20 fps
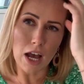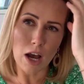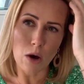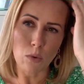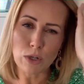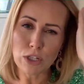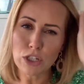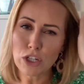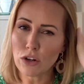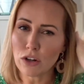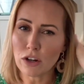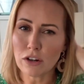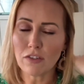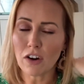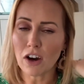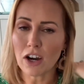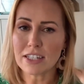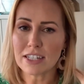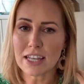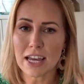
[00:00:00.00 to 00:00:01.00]
we don't
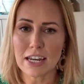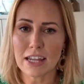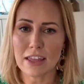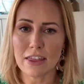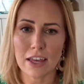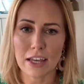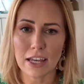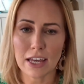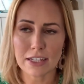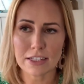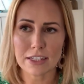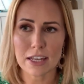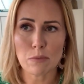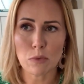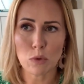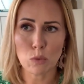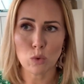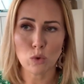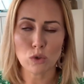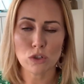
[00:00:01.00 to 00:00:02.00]
advise anything except
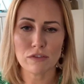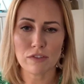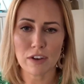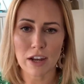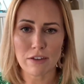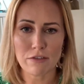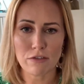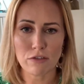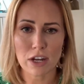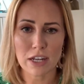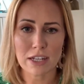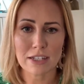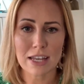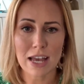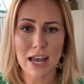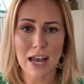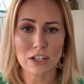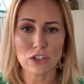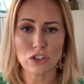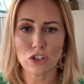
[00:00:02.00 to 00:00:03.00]
the water flavourings
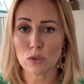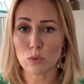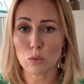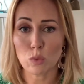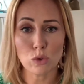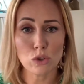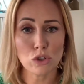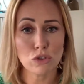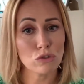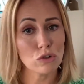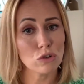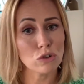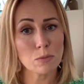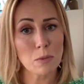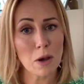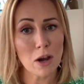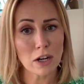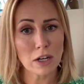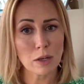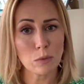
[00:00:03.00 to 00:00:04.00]
and just water or
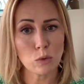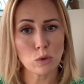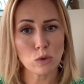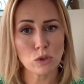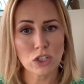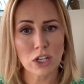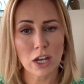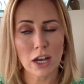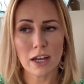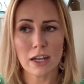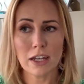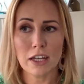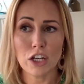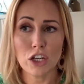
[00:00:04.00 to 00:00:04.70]
sparkling water.